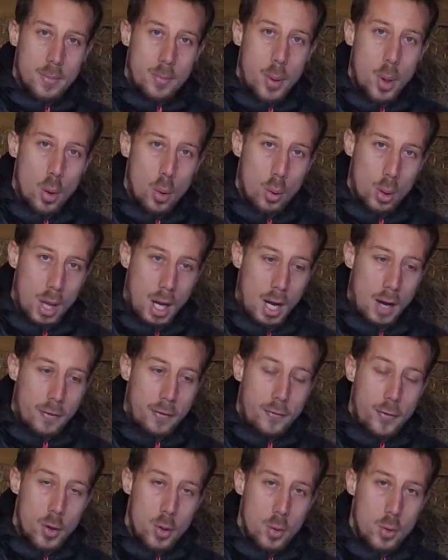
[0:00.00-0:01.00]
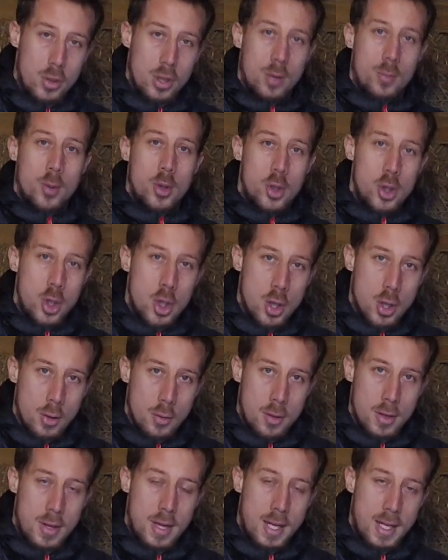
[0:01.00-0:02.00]
put all our food and the
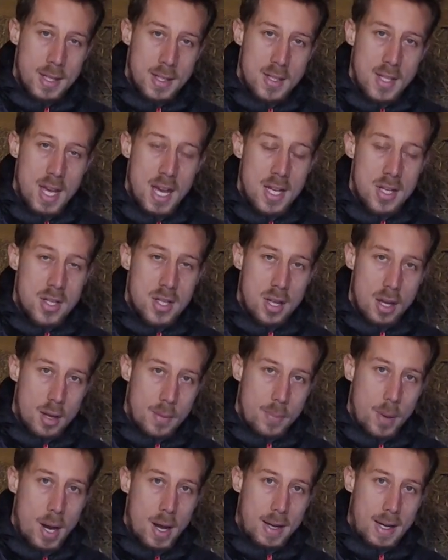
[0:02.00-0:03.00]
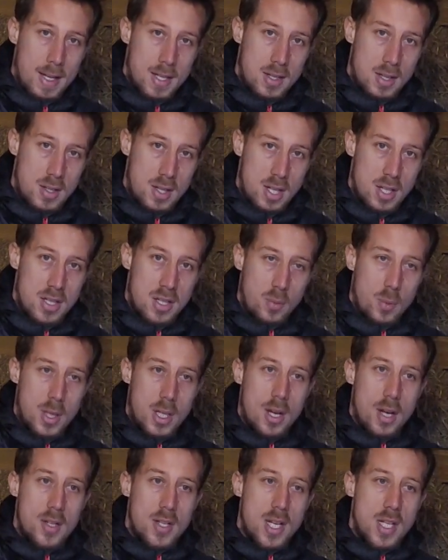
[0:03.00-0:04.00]
manure and things into the biogas digester, we're
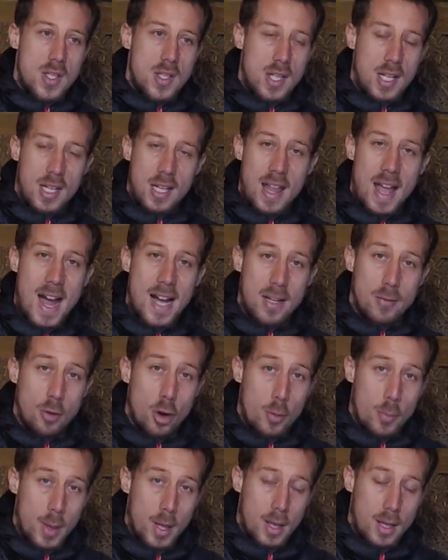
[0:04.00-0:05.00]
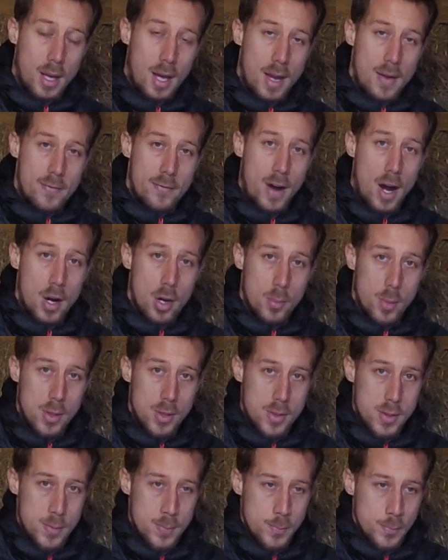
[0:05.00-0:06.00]
digesting in an anaerobic
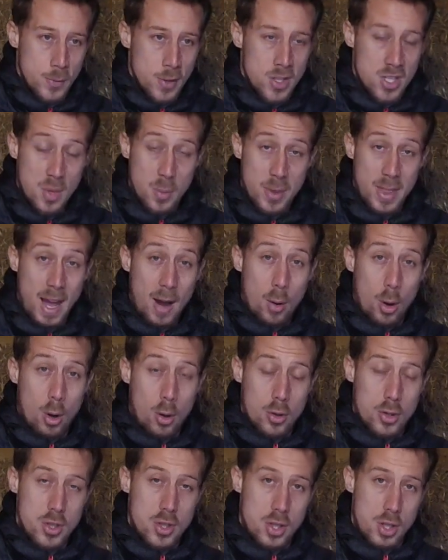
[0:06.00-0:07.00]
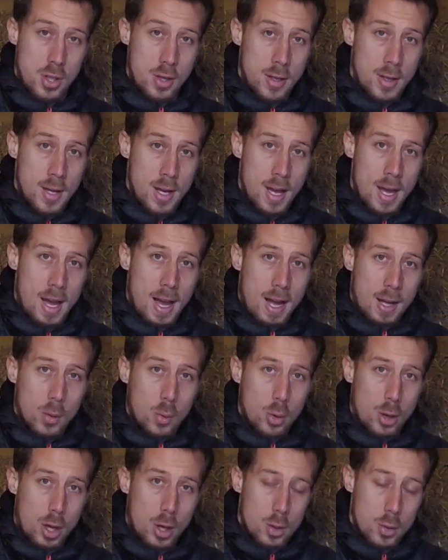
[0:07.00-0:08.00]
environment, so without oxygen. And
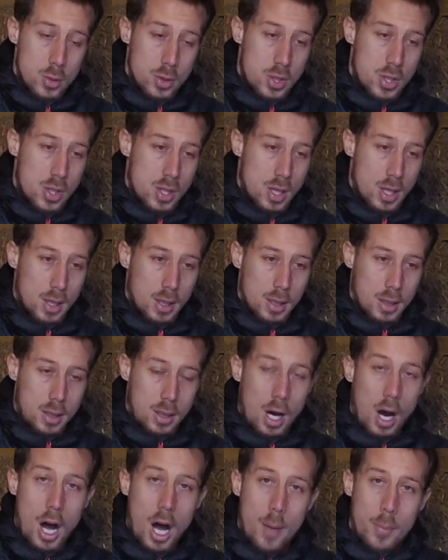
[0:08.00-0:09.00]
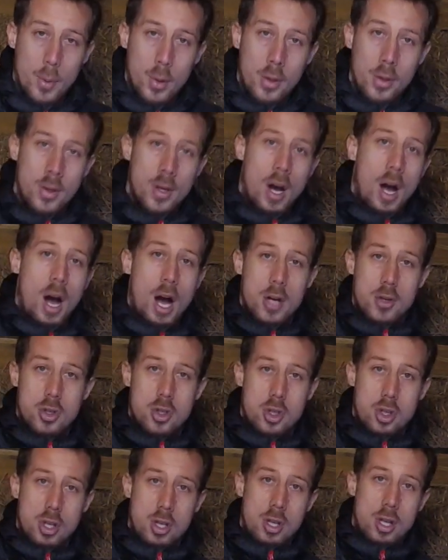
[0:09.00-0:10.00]
all those carbon,
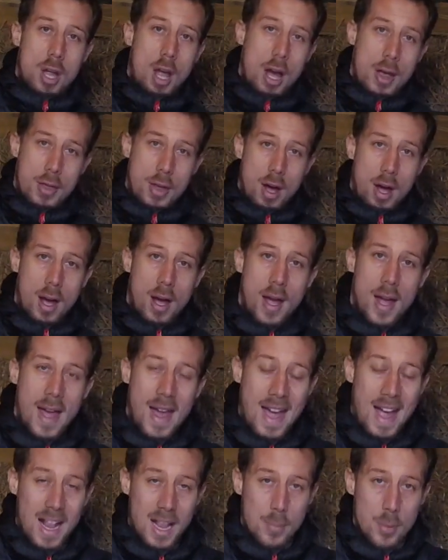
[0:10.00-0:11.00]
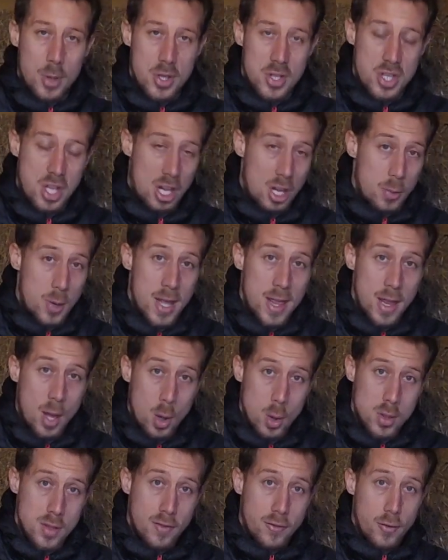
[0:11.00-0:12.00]
hydrogen, other elements that are in
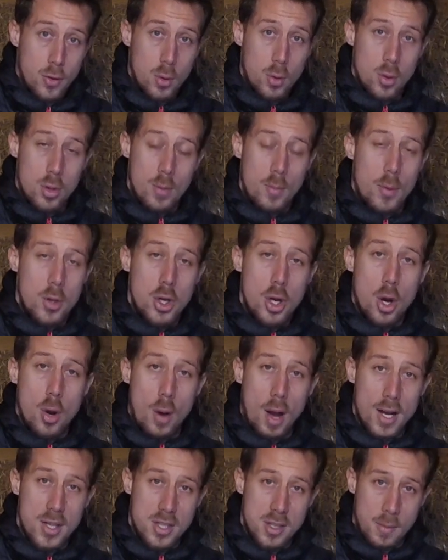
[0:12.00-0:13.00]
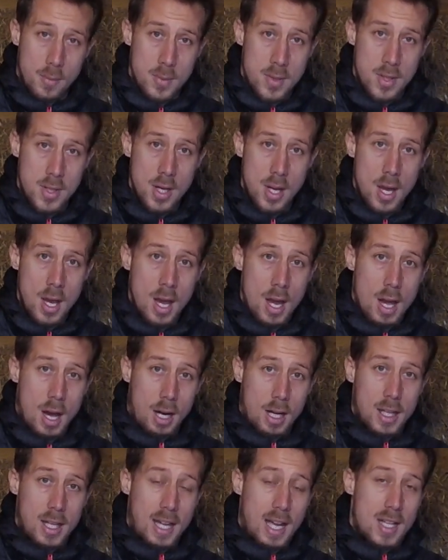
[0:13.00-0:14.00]
those food and manure items are
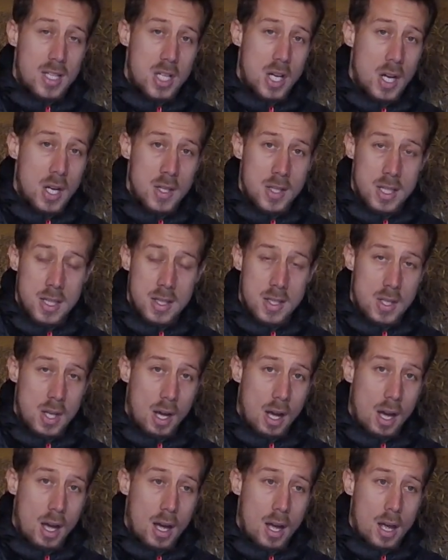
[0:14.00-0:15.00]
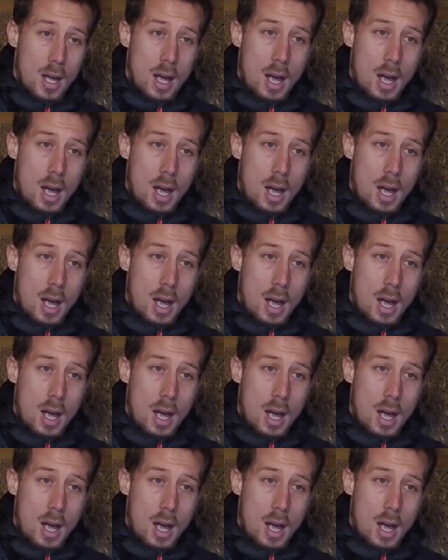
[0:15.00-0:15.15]
going to get turned into